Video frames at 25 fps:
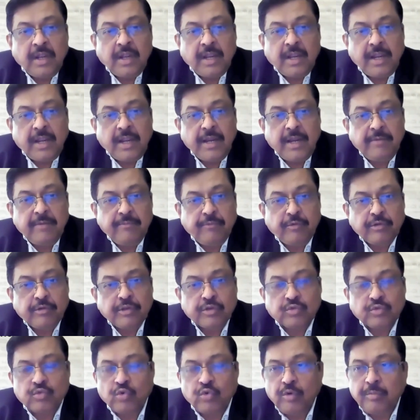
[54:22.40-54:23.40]
And for
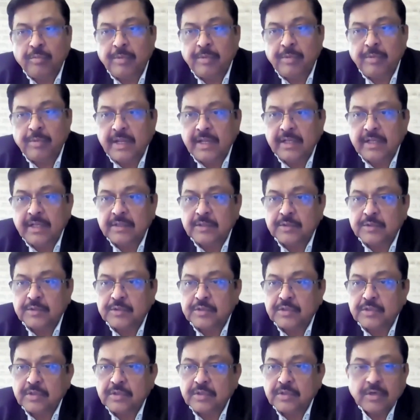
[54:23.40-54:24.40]
the school
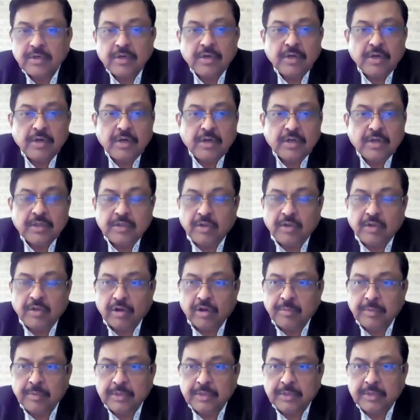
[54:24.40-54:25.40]
buildings, the
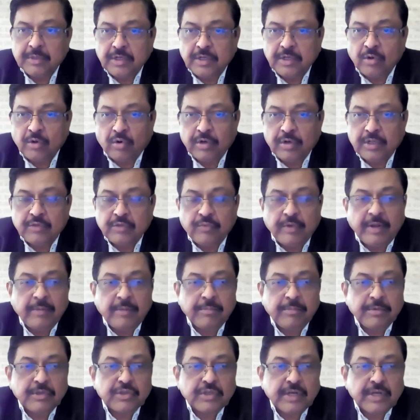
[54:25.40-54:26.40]
occupancy load is
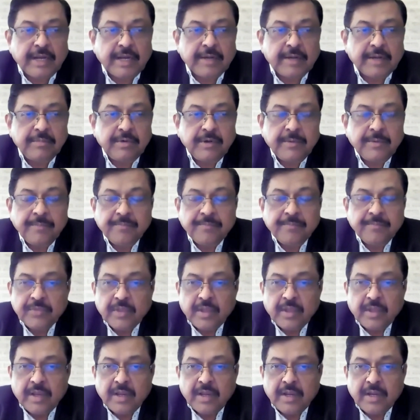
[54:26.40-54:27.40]
well prescribed.
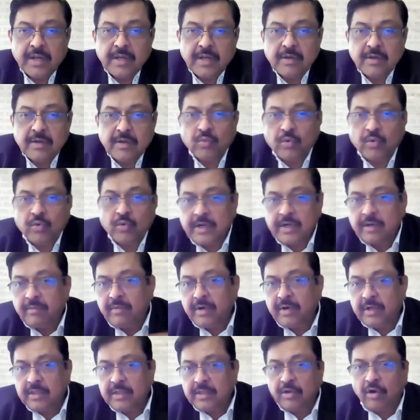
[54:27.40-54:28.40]
And
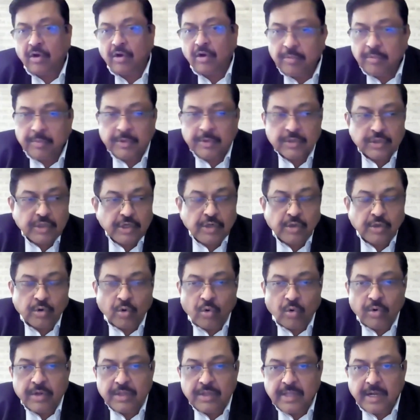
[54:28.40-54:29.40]
whatever the occupancy
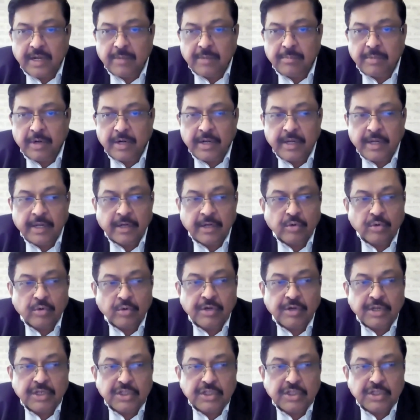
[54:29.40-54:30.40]
load in that building,
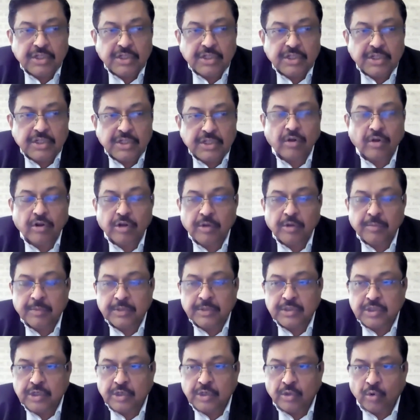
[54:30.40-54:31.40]
to discharge that
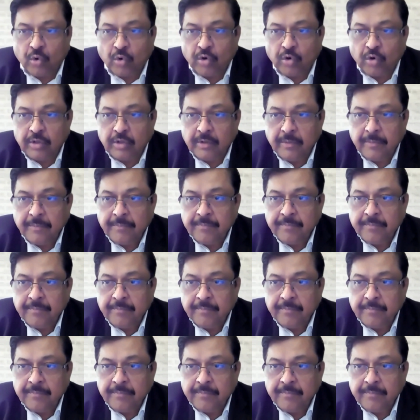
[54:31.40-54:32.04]
occupancy load,